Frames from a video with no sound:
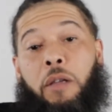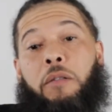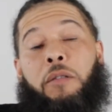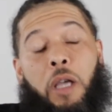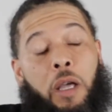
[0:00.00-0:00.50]

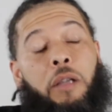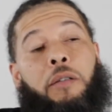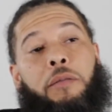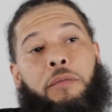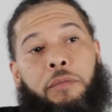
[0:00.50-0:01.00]
You
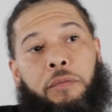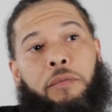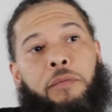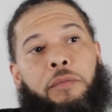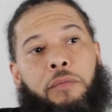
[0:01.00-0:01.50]
know,
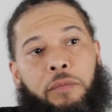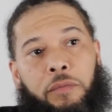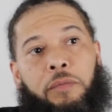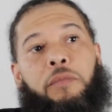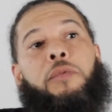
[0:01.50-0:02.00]

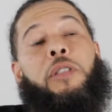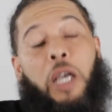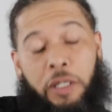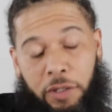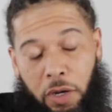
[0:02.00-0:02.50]
Teddy
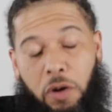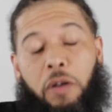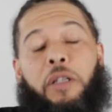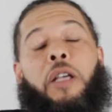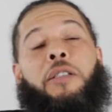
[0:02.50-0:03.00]
Riley. Yes,
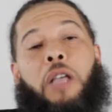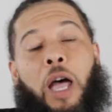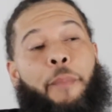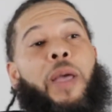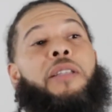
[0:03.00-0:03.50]
sir. Yes,
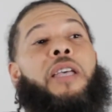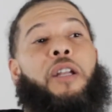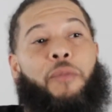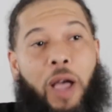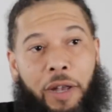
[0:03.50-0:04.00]
I met
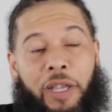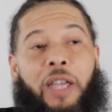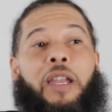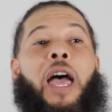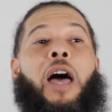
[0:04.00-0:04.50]
Teddy Riley.
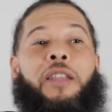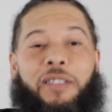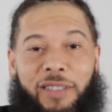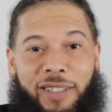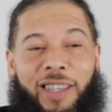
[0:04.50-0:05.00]
And
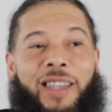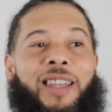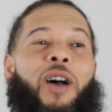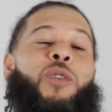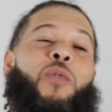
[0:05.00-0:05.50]
honestly,
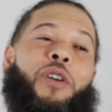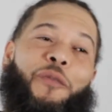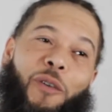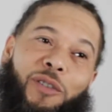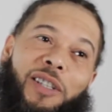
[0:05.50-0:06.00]
that was one of
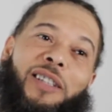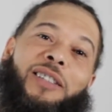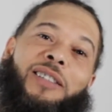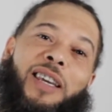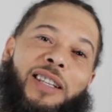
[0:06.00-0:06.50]
the first things
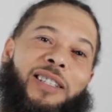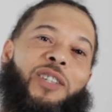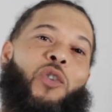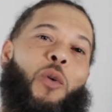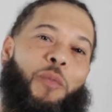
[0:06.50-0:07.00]
he said. He said,
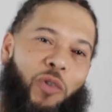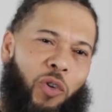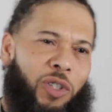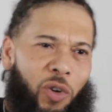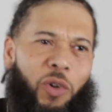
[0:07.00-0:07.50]
you're gonna
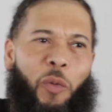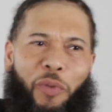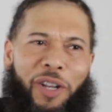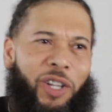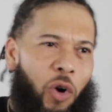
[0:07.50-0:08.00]

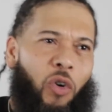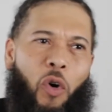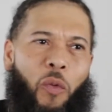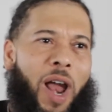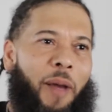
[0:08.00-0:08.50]
bring the
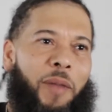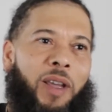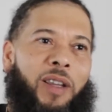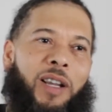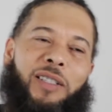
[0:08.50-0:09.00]
go-go rap.
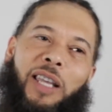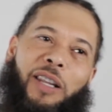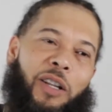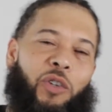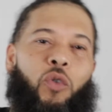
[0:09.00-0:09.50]
Because
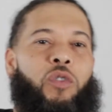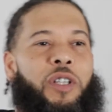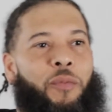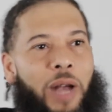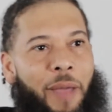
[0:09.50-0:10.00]
the dudes
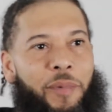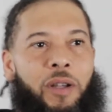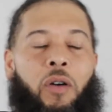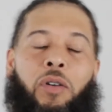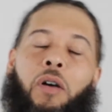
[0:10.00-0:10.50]
that rap and
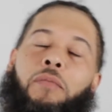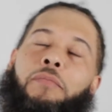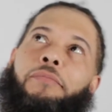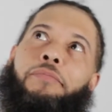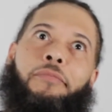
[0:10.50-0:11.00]

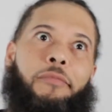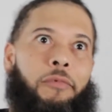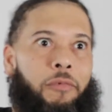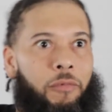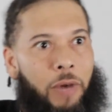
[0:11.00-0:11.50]
go-go
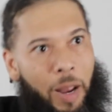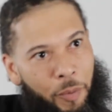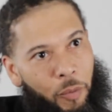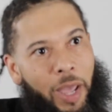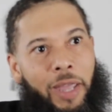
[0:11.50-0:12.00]
rap
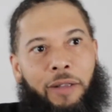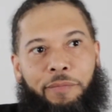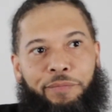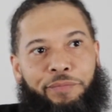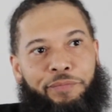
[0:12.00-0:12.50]
away.
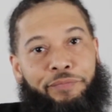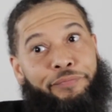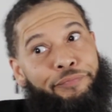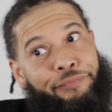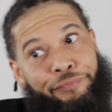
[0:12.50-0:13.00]

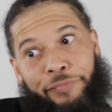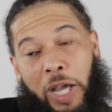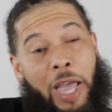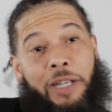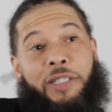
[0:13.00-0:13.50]
Right.
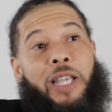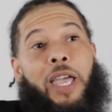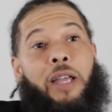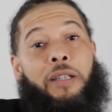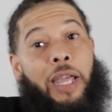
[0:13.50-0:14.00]
I hate to
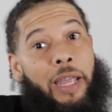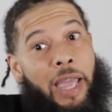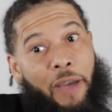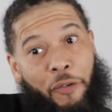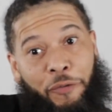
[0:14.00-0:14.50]
say it. They
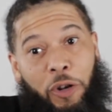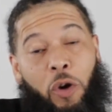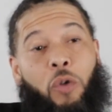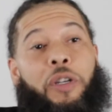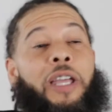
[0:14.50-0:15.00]
have a
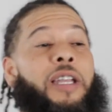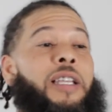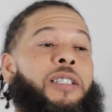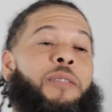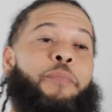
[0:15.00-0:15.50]
flow that
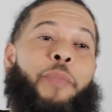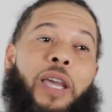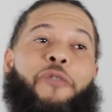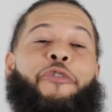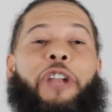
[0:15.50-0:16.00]
is
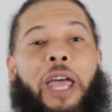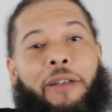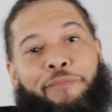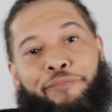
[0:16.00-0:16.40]
meant for that.